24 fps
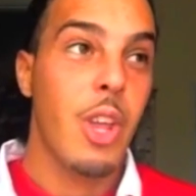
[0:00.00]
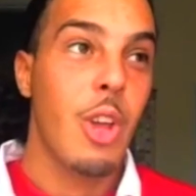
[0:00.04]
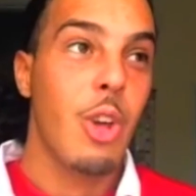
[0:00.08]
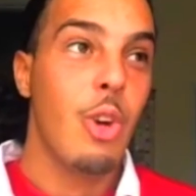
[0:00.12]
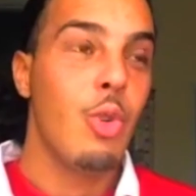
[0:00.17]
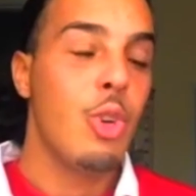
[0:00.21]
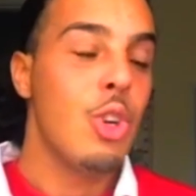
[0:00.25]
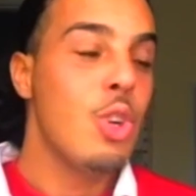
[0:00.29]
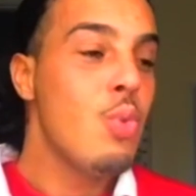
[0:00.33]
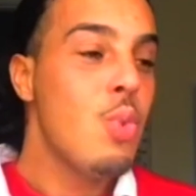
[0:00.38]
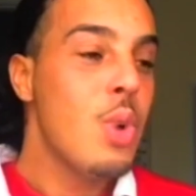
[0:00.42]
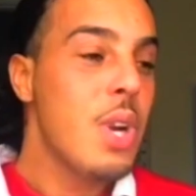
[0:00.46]

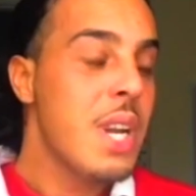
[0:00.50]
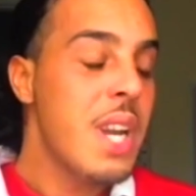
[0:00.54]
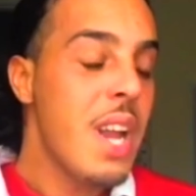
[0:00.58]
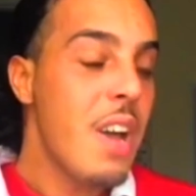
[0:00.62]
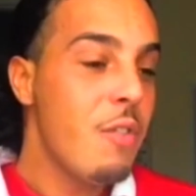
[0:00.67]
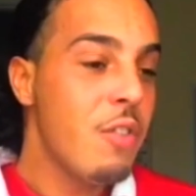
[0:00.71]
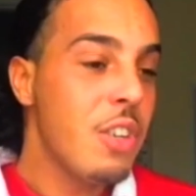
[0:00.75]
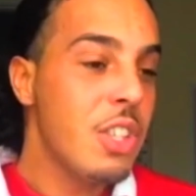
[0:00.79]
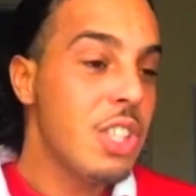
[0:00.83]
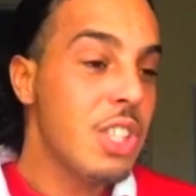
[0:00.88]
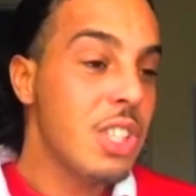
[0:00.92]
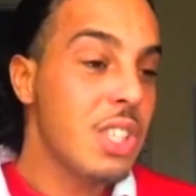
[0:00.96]
You would
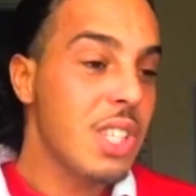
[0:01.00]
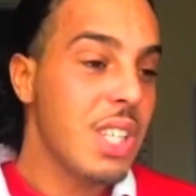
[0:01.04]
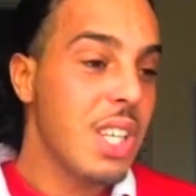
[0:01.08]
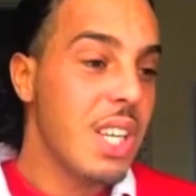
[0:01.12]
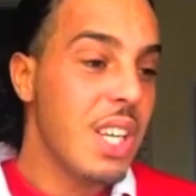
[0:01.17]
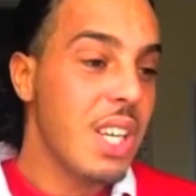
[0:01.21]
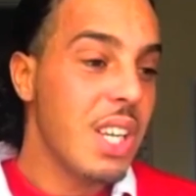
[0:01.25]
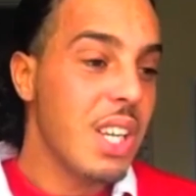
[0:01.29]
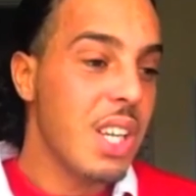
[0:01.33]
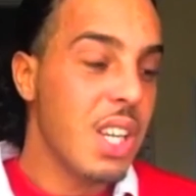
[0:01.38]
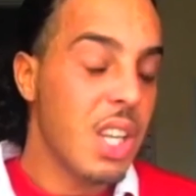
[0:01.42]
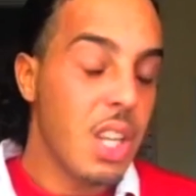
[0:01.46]
never just
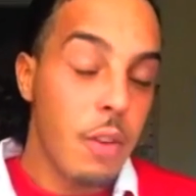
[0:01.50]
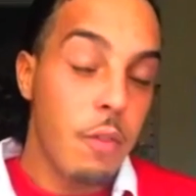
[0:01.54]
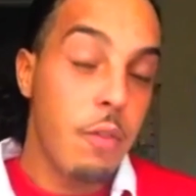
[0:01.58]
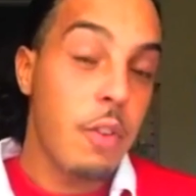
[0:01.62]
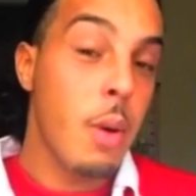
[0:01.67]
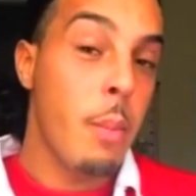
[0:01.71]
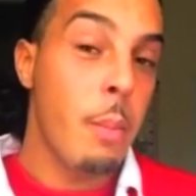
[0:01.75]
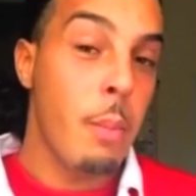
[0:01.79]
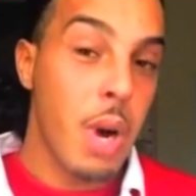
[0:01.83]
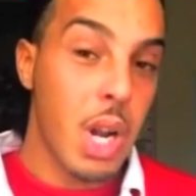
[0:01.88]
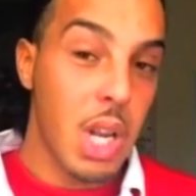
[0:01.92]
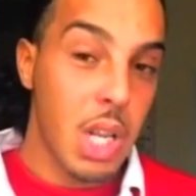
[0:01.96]
give your
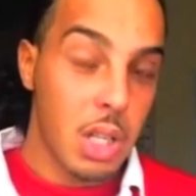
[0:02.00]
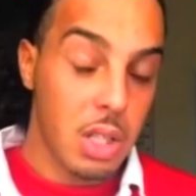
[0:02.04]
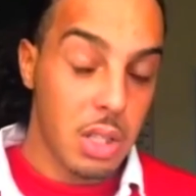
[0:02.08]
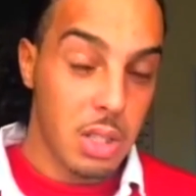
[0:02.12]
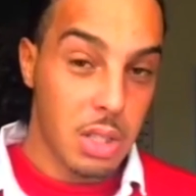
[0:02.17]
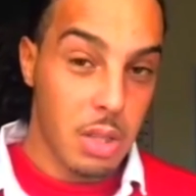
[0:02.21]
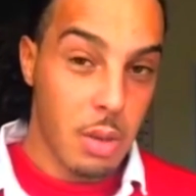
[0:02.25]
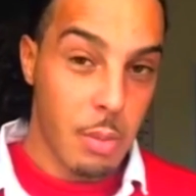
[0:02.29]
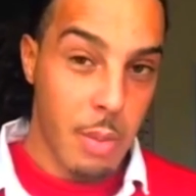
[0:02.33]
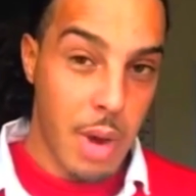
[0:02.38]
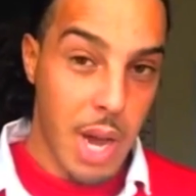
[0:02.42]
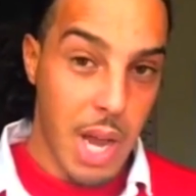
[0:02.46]
money to
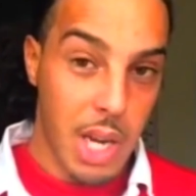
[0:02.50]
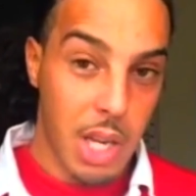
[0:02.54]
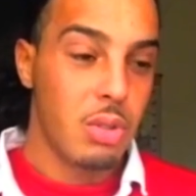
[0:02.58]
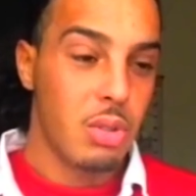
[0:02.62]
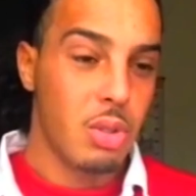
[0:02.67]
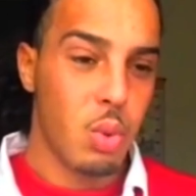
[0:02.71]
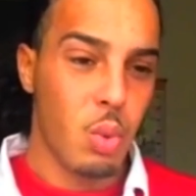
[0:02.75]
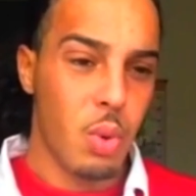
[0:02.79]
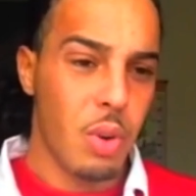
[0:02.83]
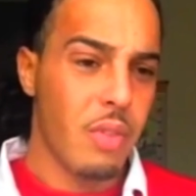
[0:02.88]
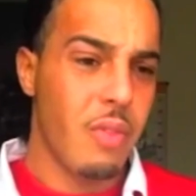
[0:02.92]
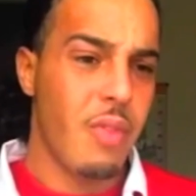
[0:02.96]
somebody
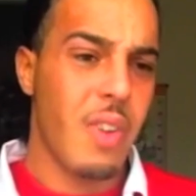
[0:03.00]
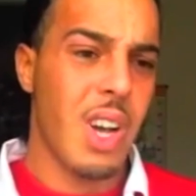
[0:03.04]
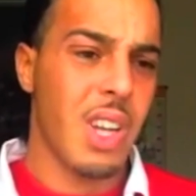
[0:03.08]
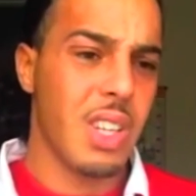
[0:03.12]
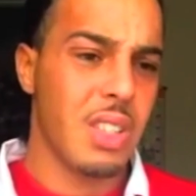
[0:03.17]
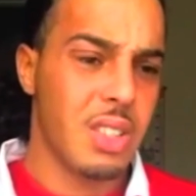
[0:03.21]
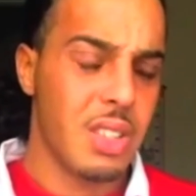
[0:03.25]
to invest.